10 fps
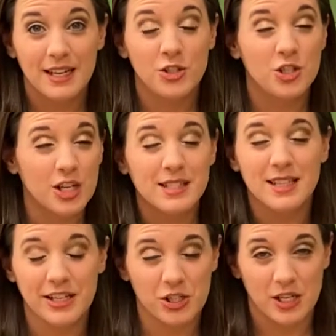just
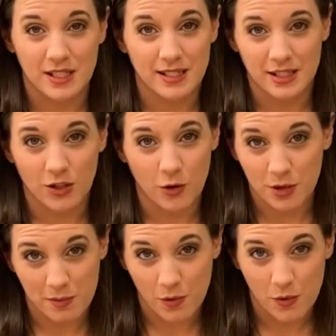like Jesus had told
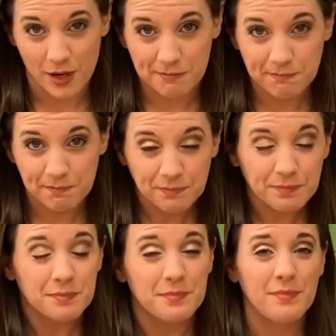him it would.
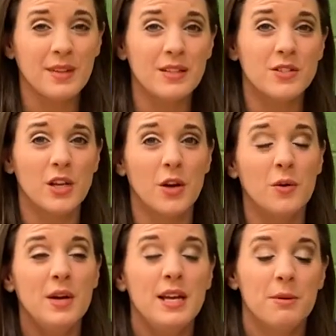So
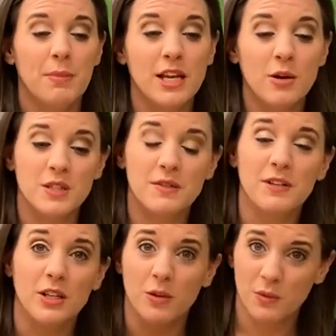Peter was
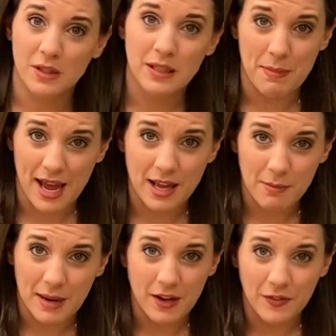feeling really bad
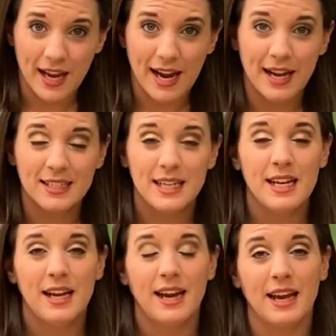about that.
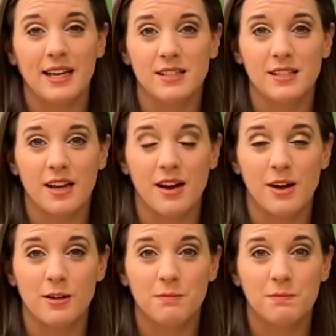And
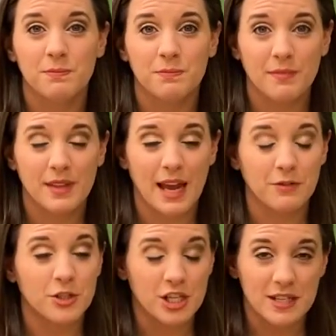
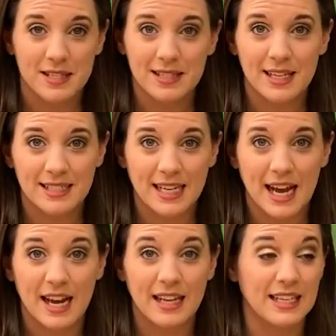after Jesus had
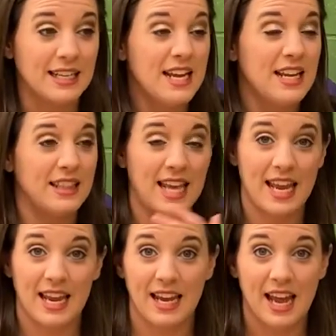died and
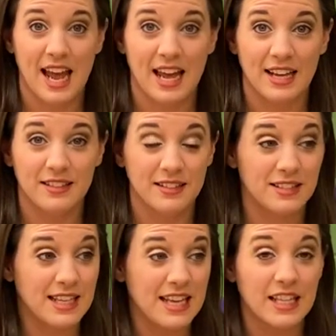they had
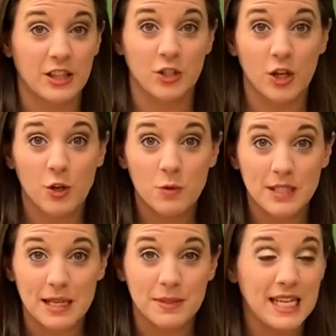seen that the tomb was
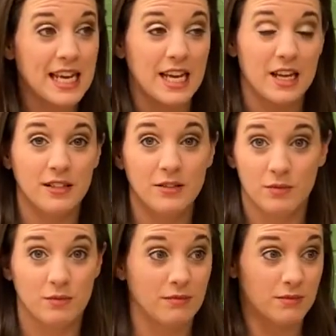empty, he had
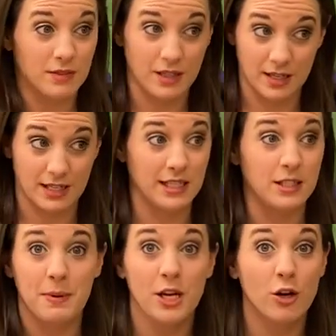
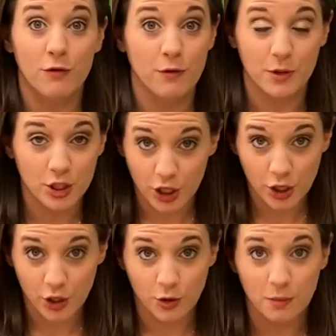disappeared from the
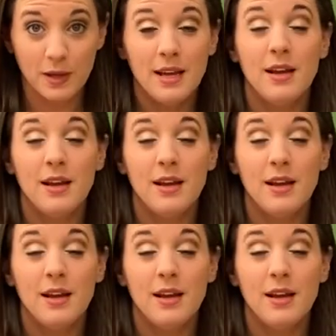tomb,